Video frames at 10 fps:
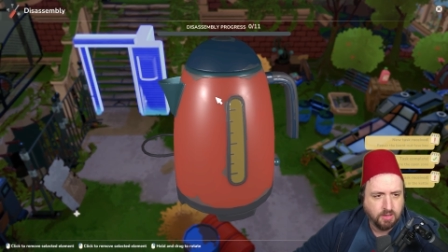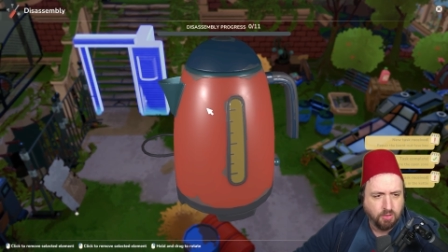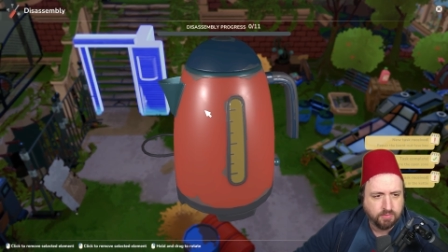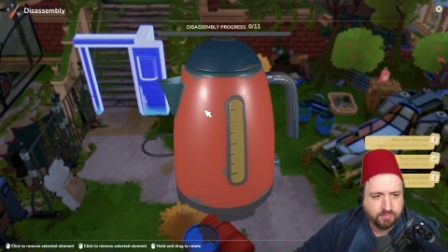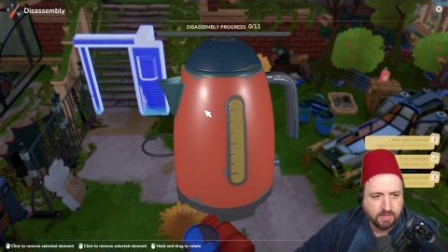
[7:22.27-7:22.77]

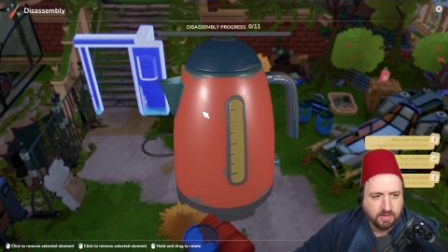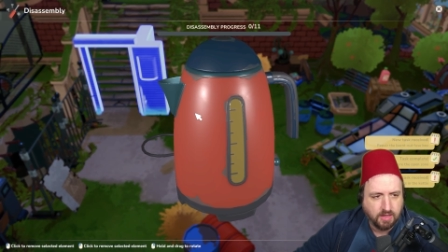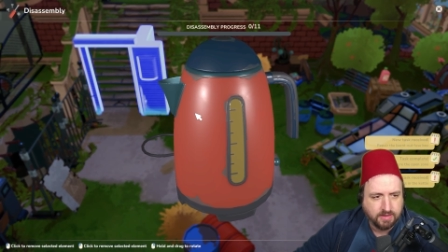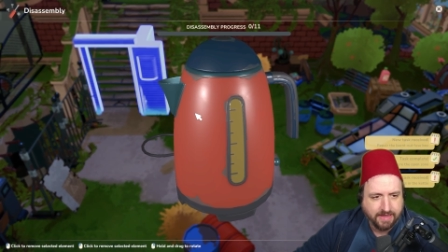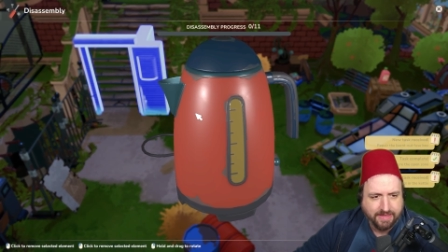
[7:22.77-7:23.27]
Oh, it's
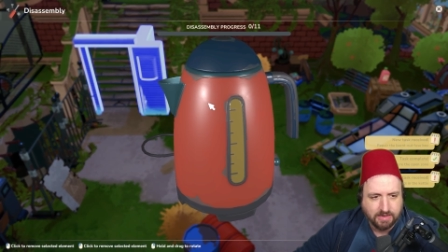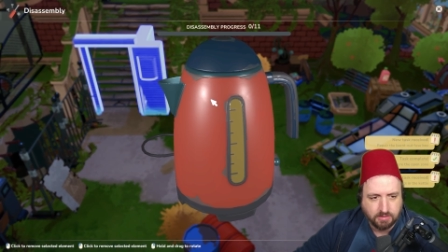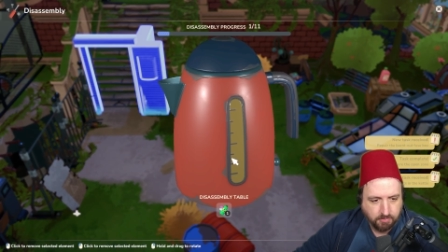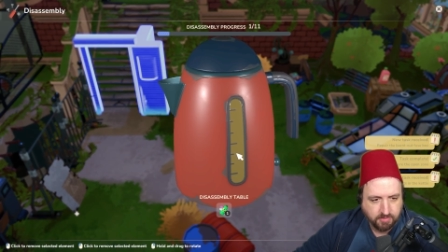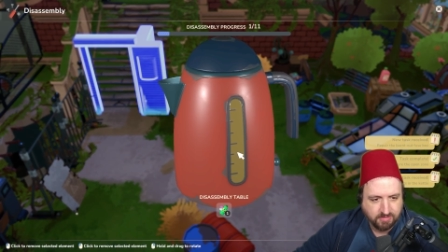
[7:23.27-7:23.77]
a
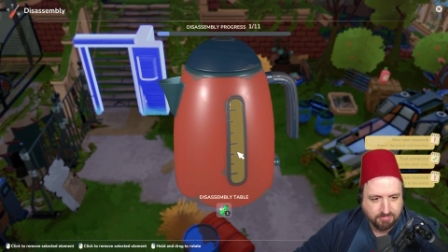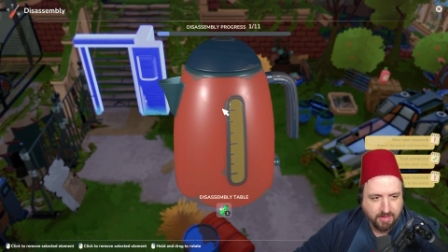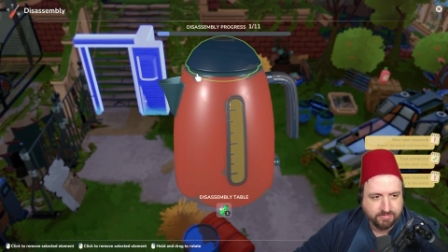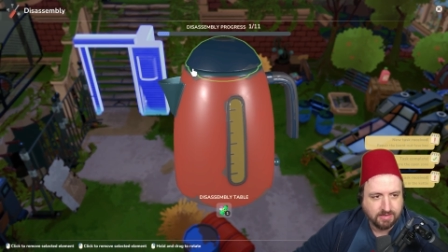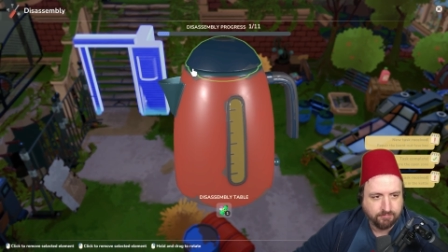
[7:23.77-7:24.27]
kettle. We'll
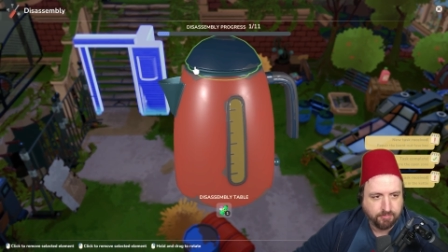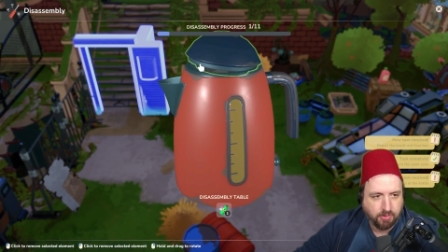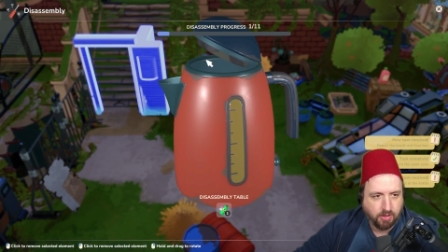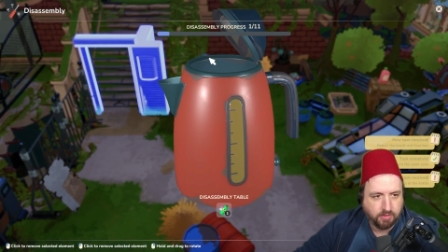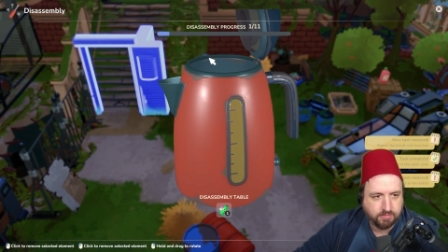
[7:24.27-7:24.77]
dismantle it for
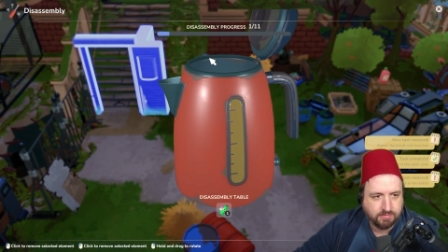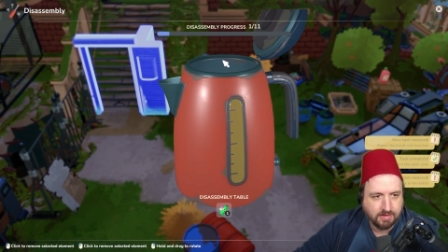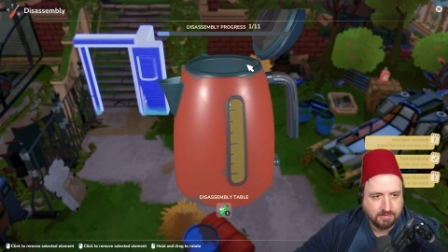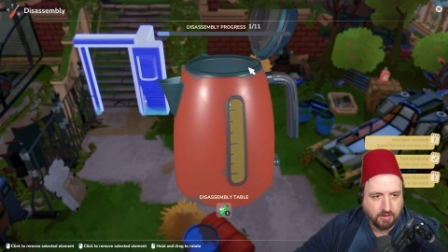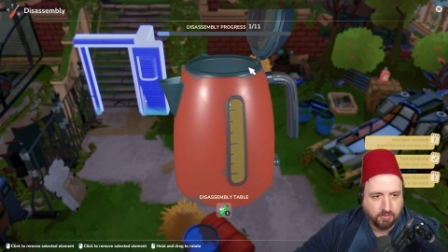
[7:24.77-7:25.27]
parts.
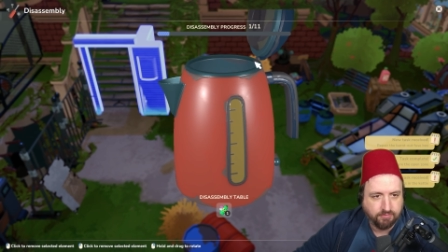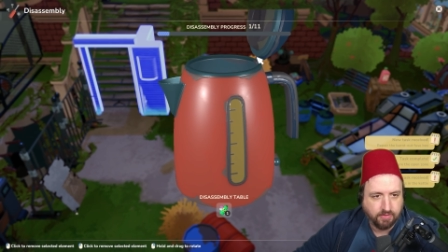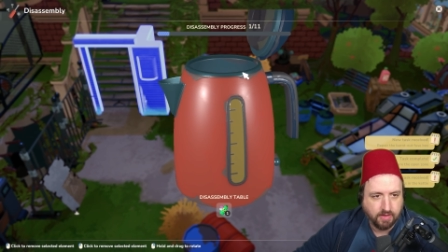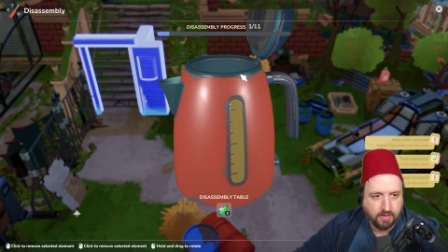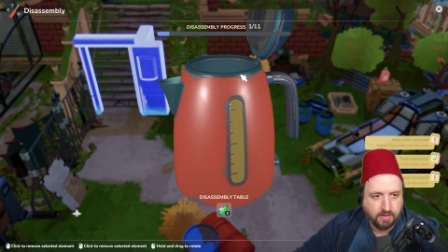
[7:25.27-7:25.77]
Take that off
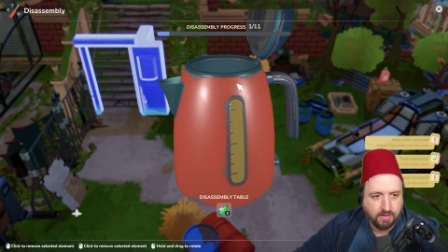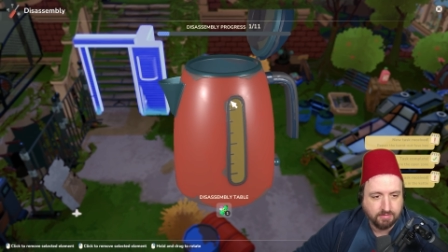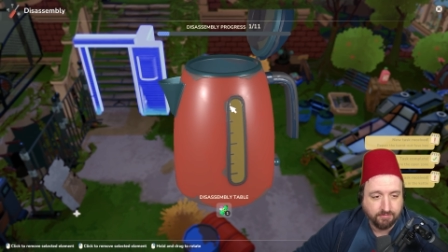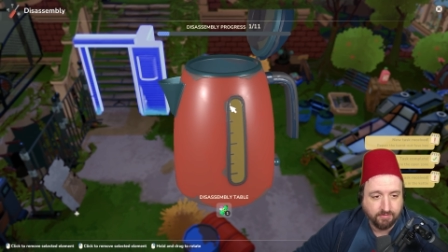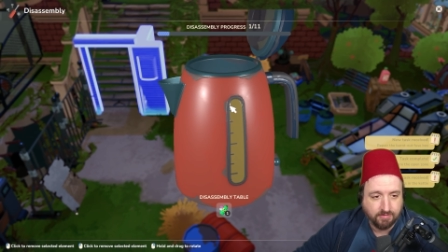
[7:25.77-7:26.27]
there.
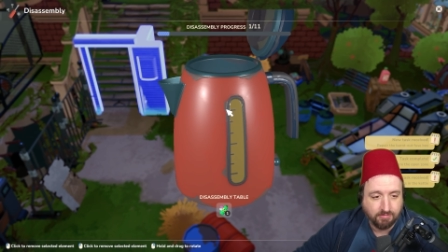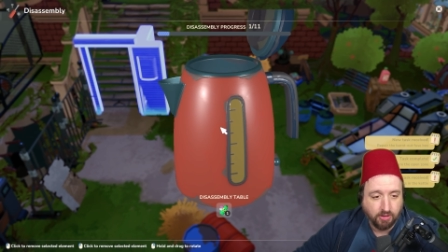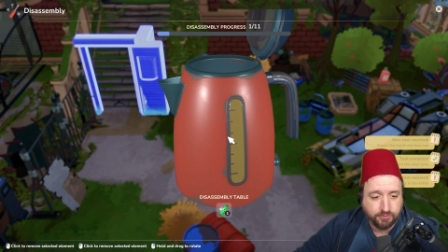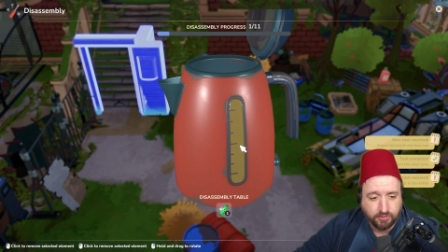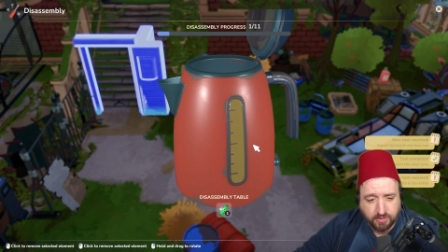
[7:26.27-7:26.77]
Is there a
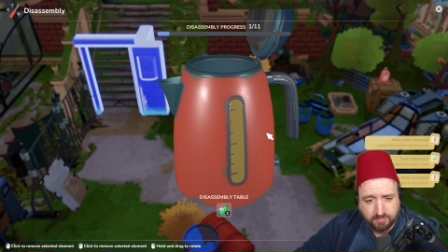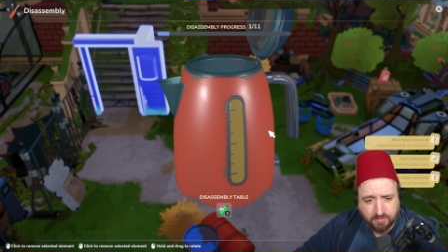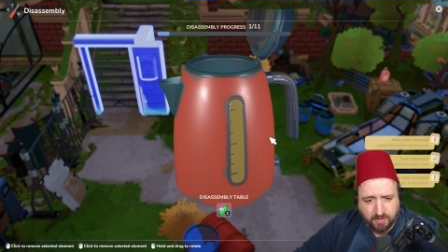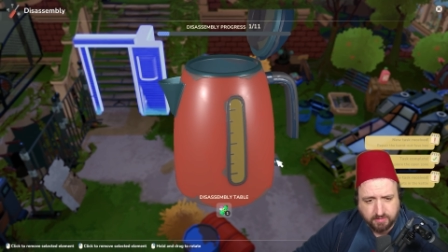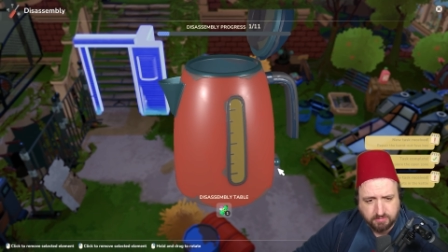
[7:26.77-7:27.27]
hot dog
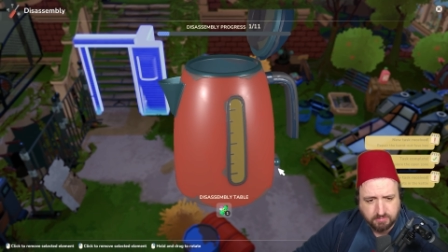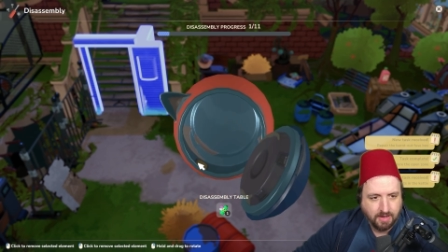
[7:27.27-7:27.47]
inside?